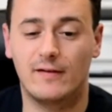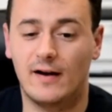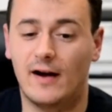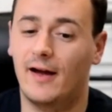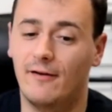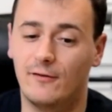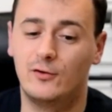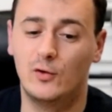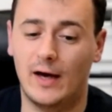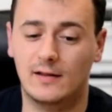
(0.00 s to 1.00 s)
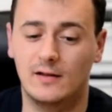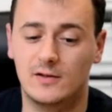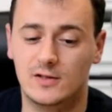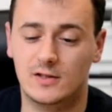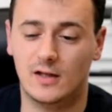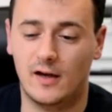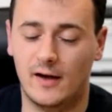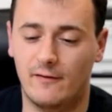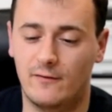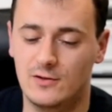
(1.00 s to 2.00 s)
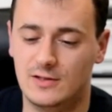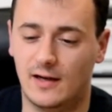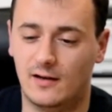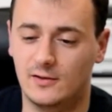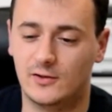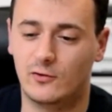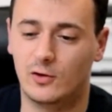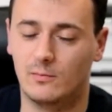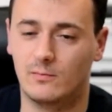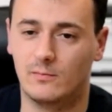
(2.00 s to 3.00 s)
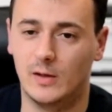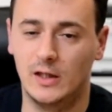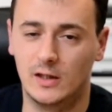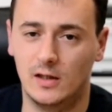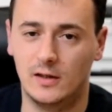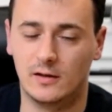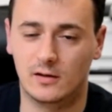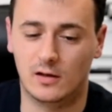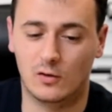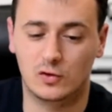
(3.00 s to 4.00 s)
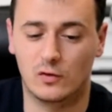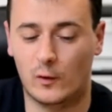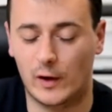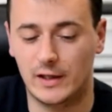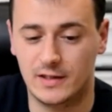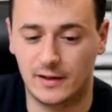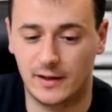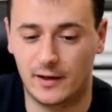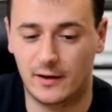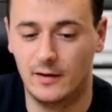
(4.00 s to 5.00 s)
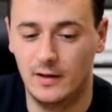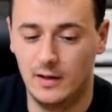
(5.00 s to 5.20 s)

I have a few athletes, I have a few cyclists from Italy that are also racing there.